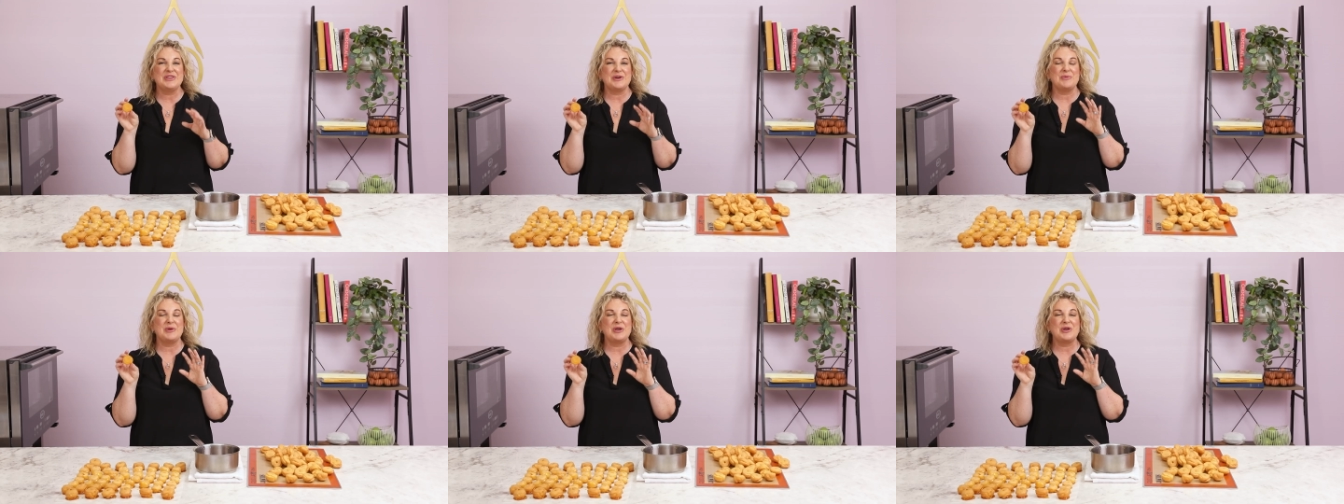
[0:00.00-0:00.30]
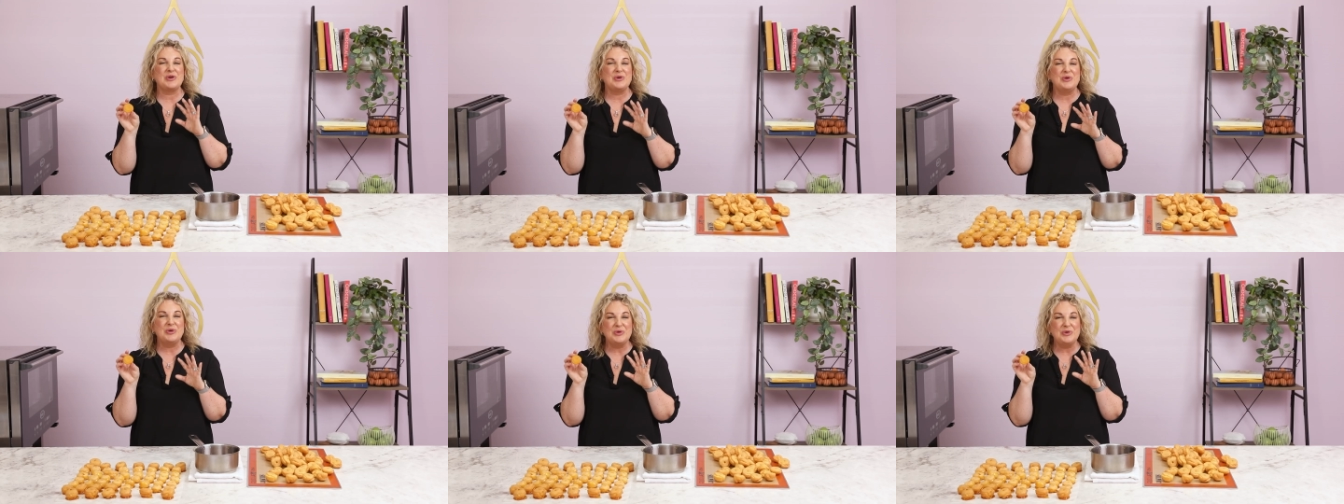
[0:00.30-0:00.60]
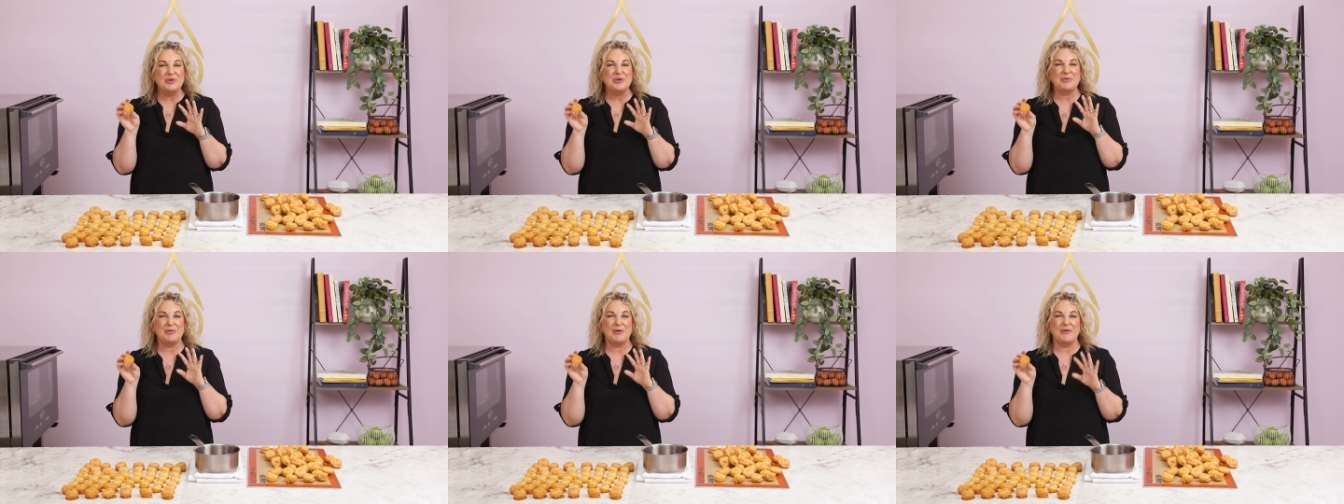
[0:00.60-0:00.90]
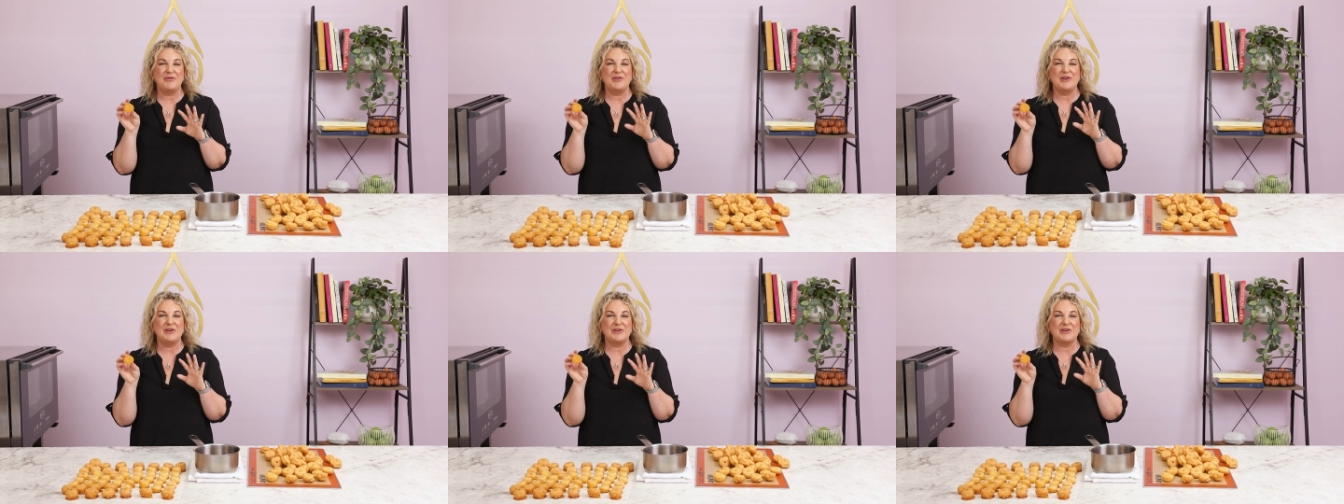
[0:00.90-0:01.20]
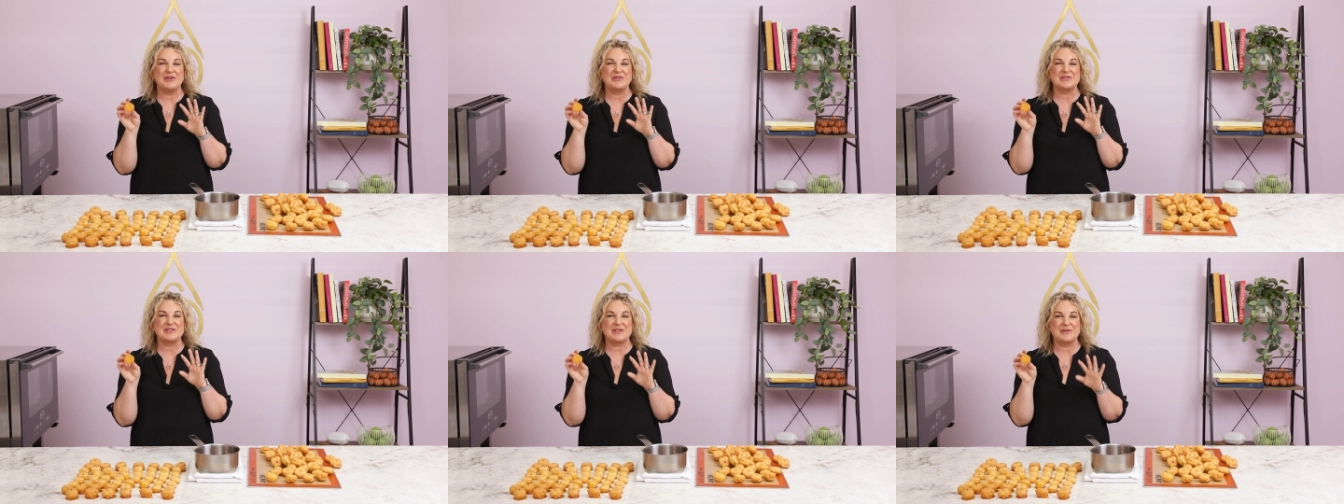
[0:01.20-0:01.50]
that we cool the
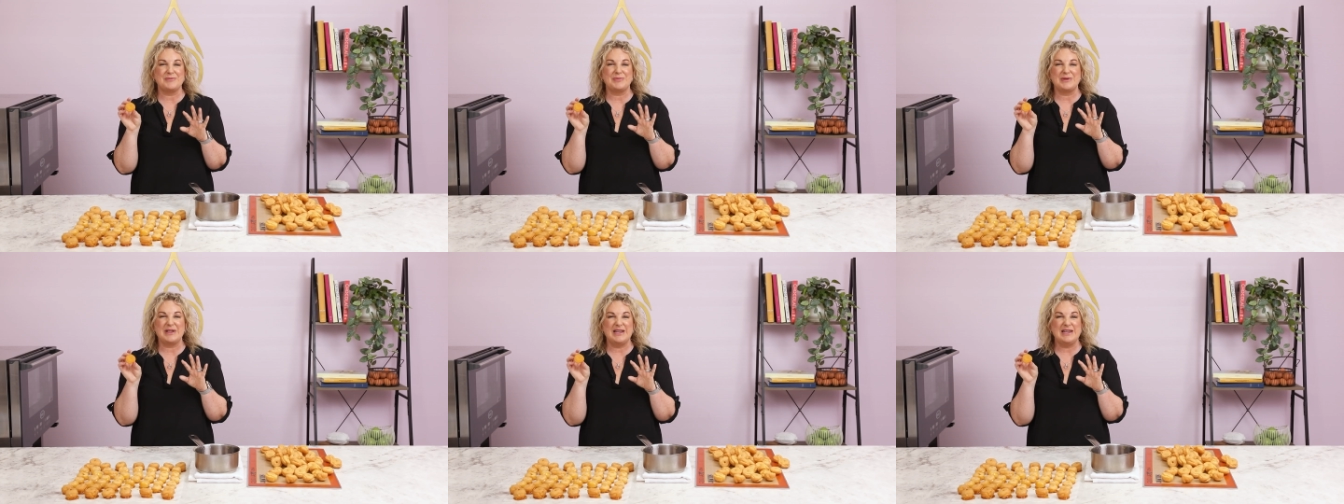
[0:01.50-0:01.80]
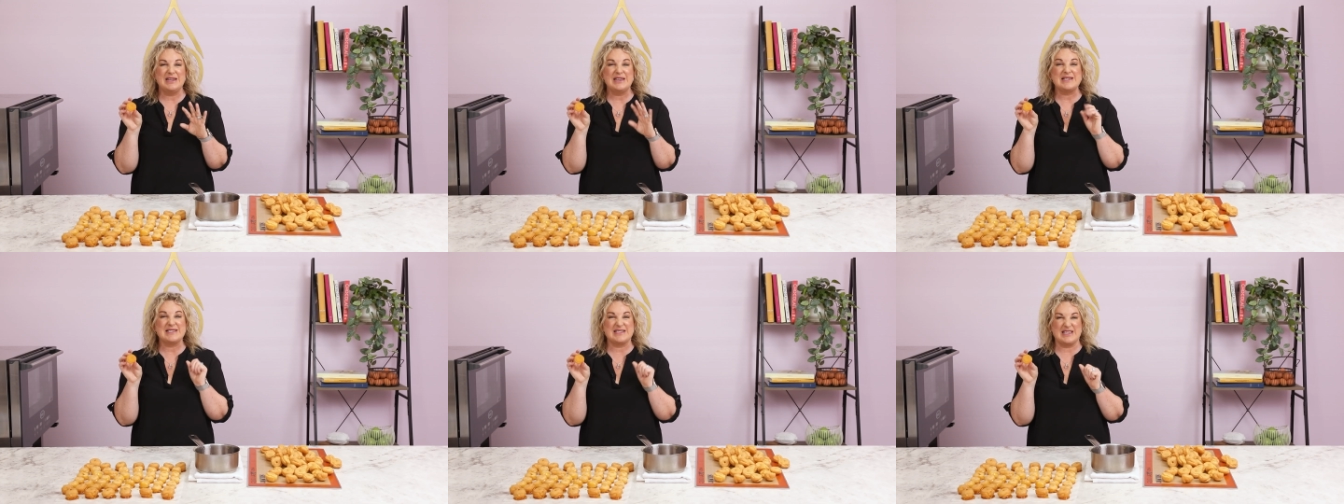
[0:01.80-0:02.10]
profiteroles completely because